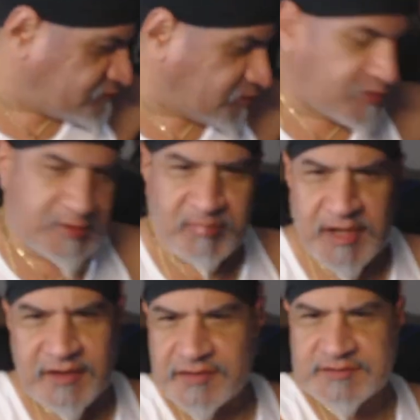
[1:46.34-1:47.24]
but with a
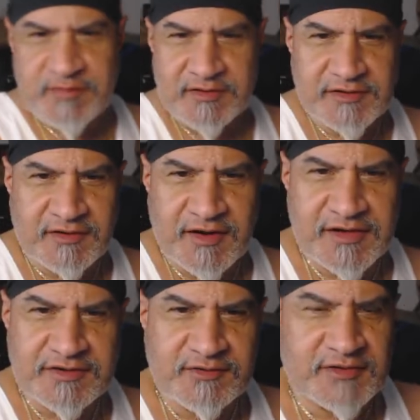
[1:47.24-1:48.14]
pen, how
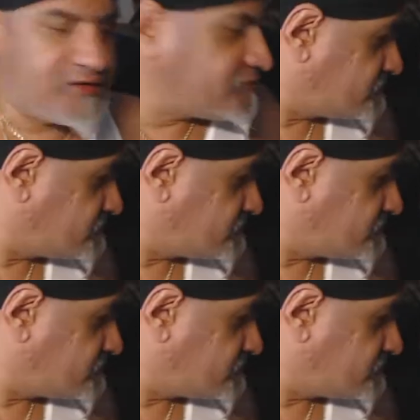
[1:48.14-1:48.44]
do you do it?